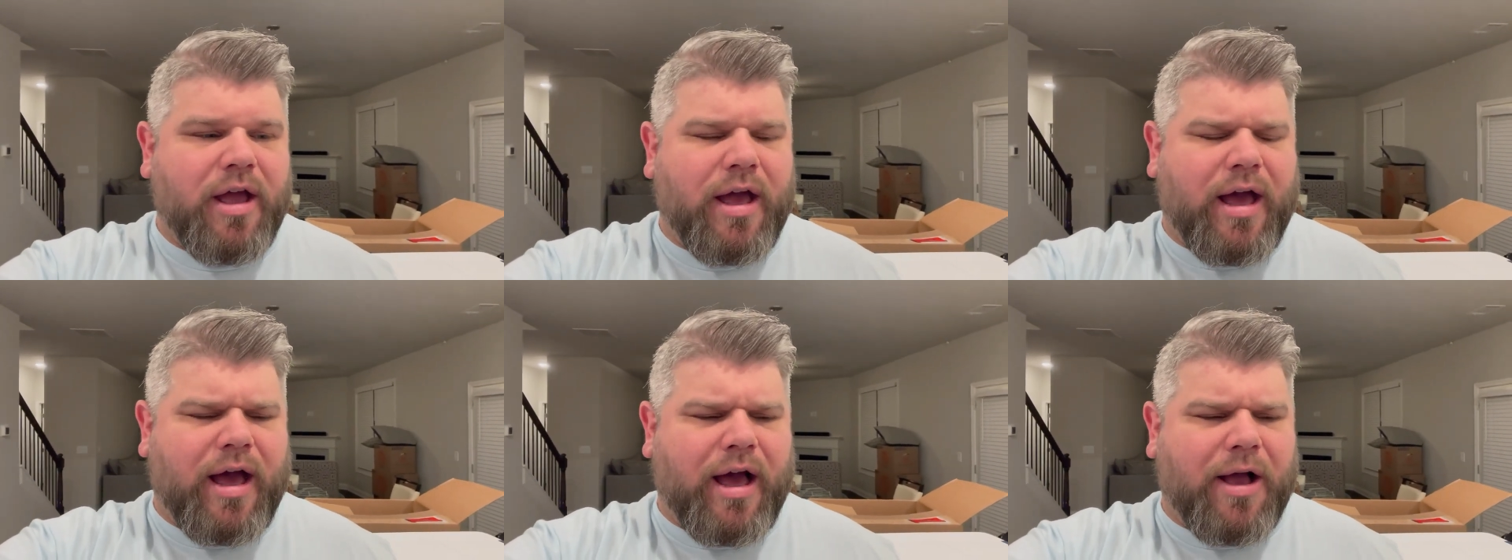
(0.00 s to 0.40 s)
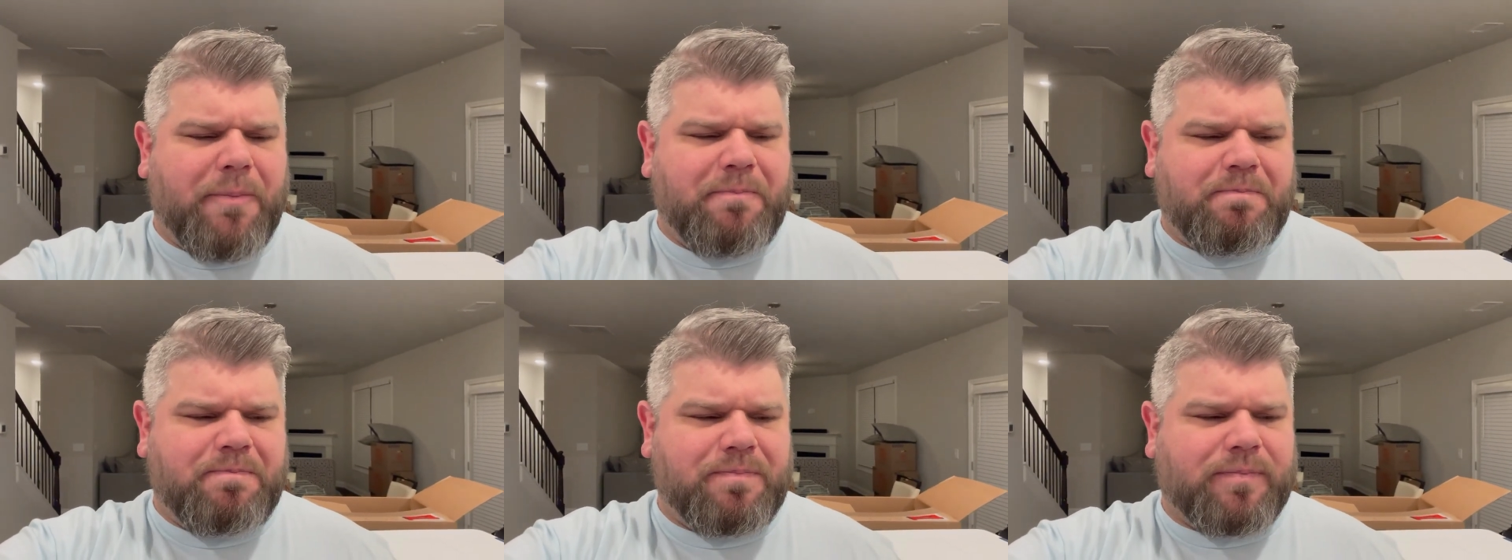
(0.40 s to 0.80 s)

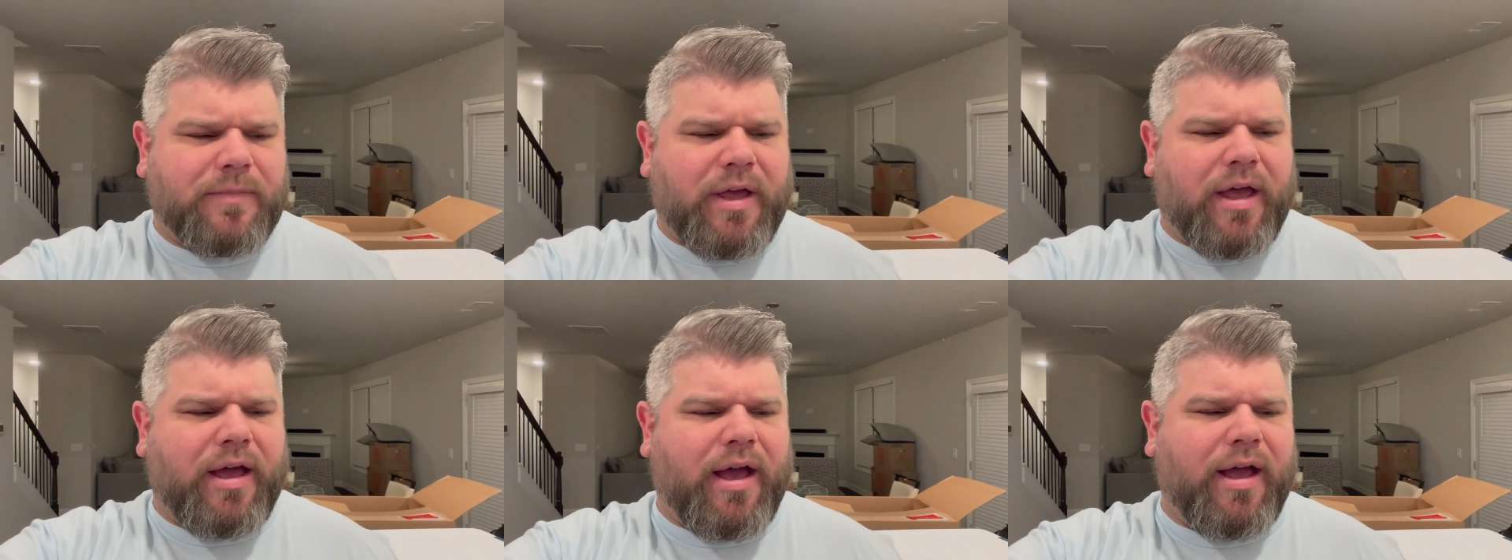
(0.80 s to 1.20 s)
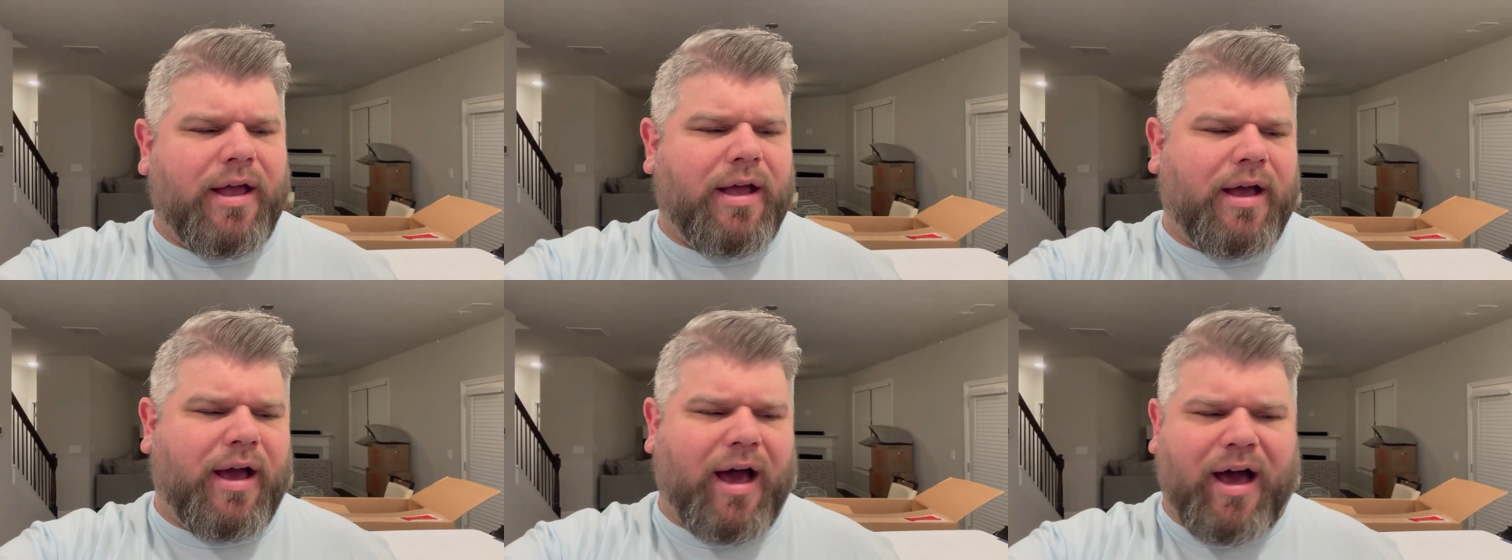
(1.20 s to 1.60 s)
Um,
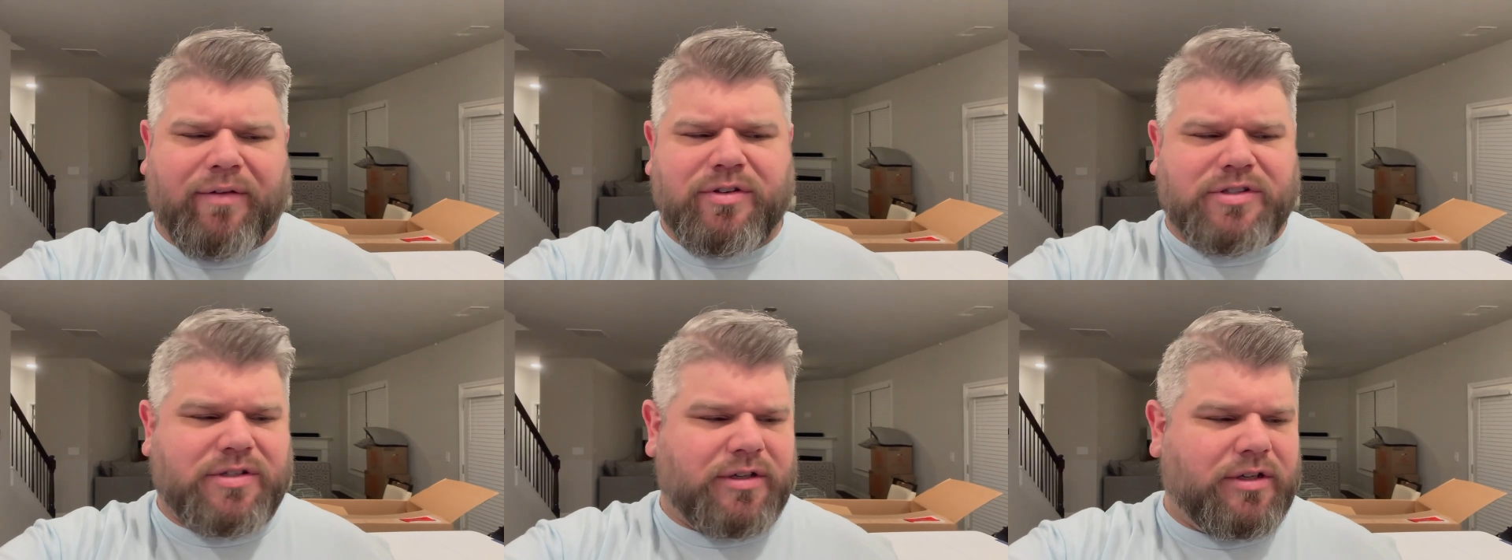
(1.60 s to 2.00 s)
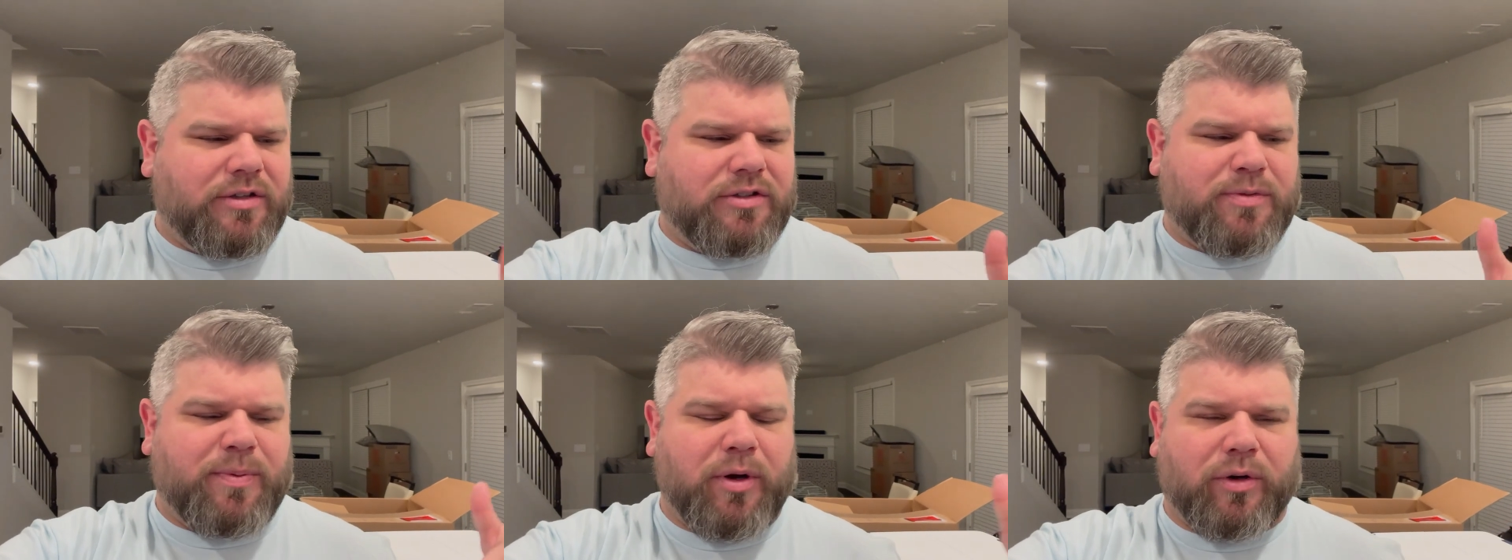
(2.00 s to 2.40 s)
obviously,
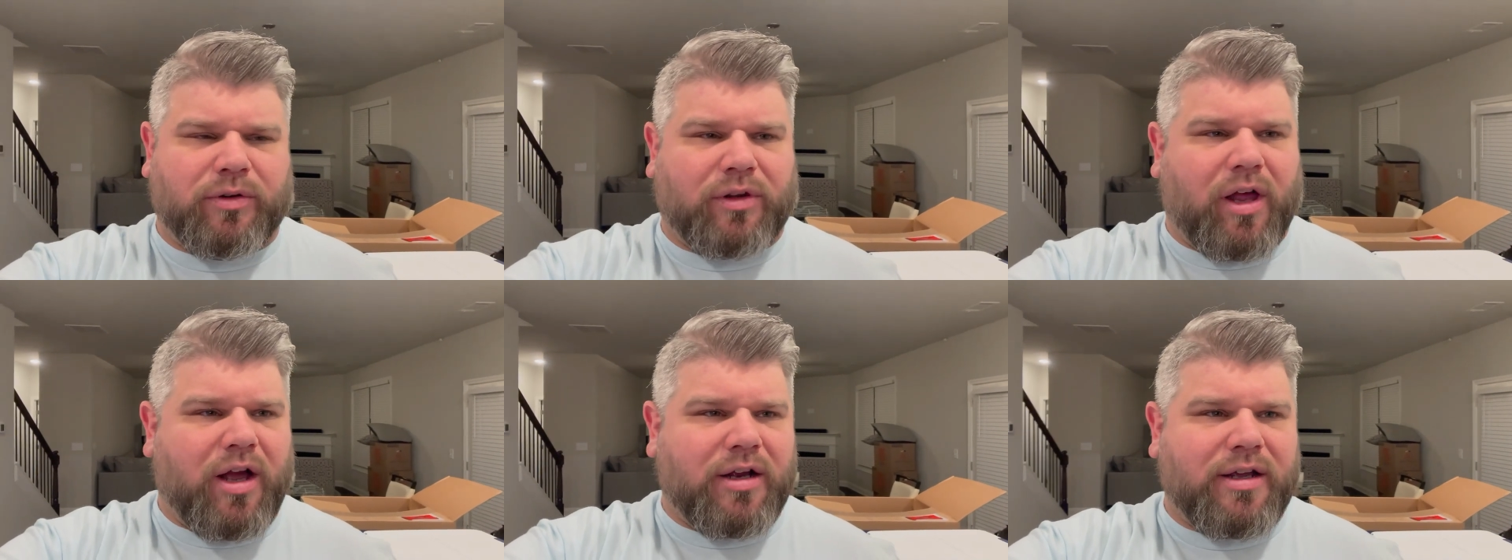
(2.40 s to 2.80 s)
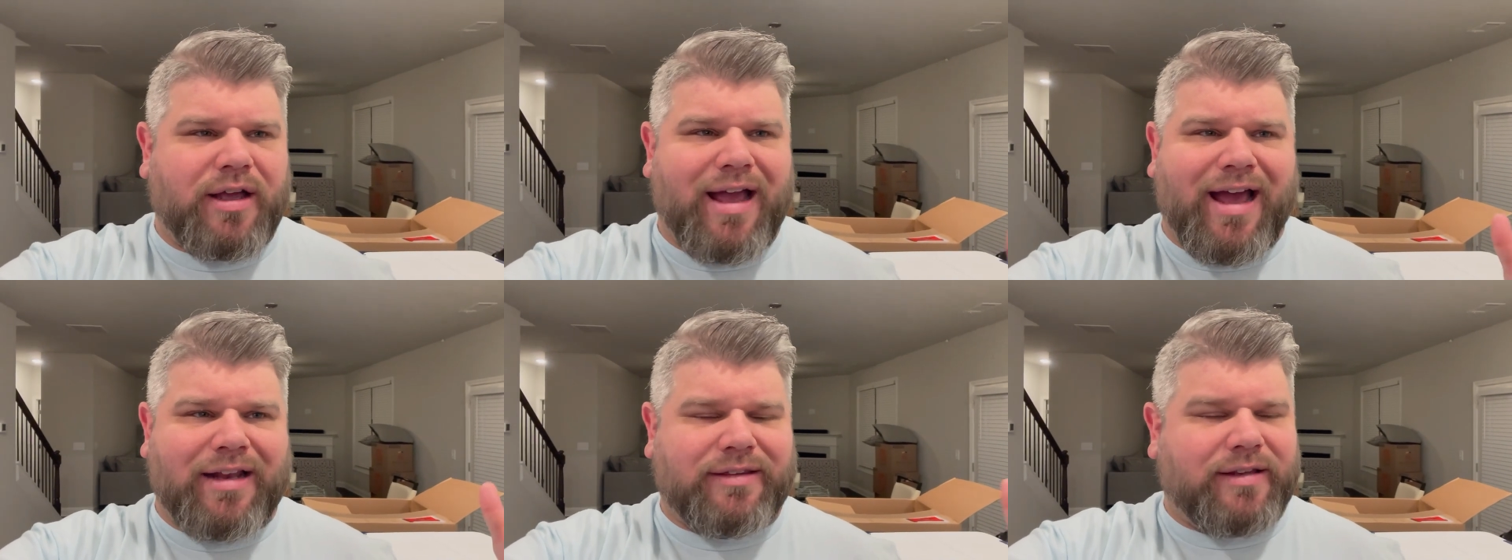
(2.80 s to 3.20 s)
it's pure luck
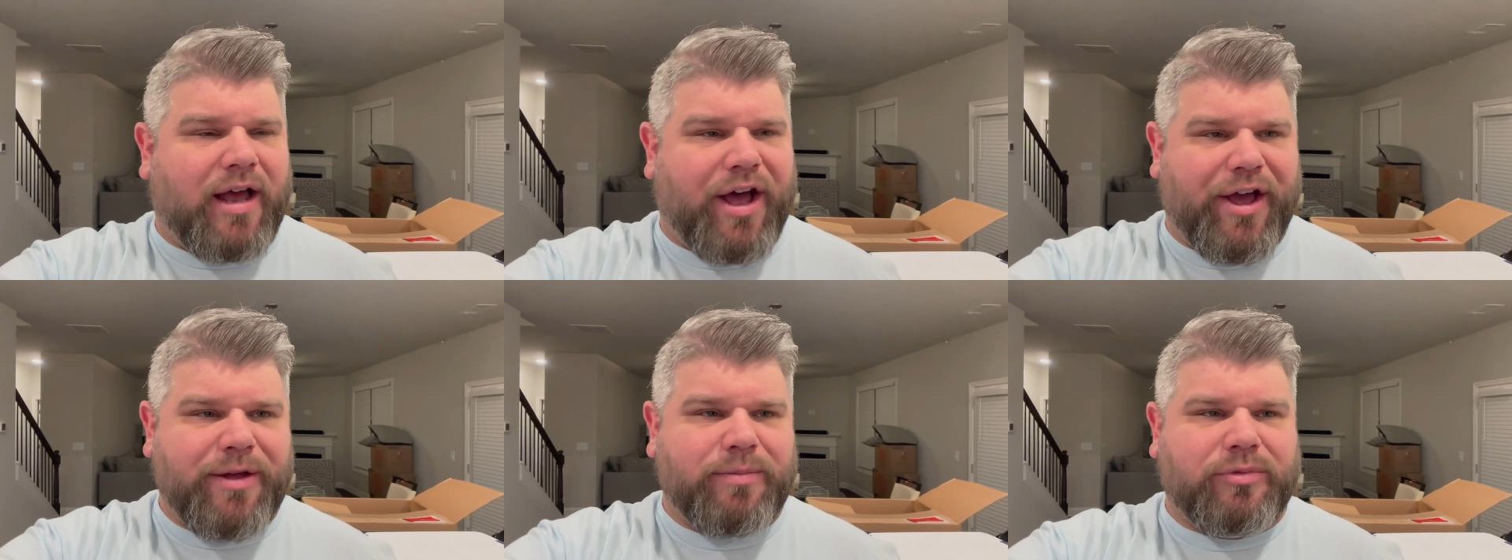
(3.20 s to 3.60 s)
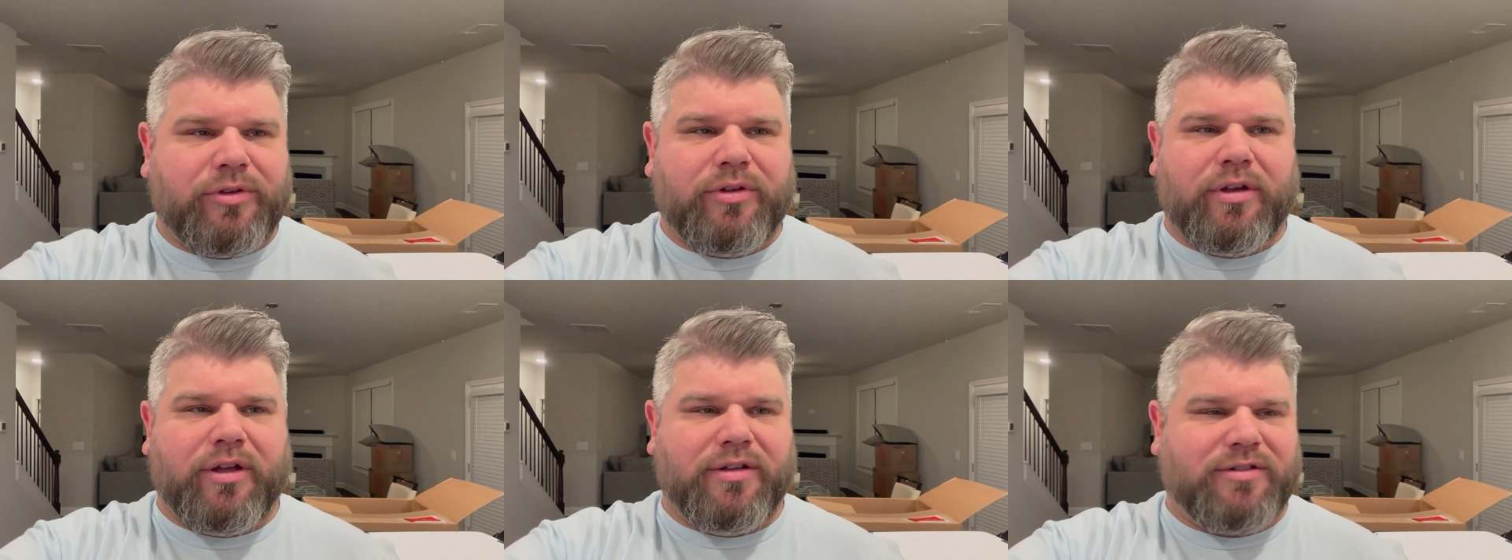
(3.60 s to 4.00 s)
at times.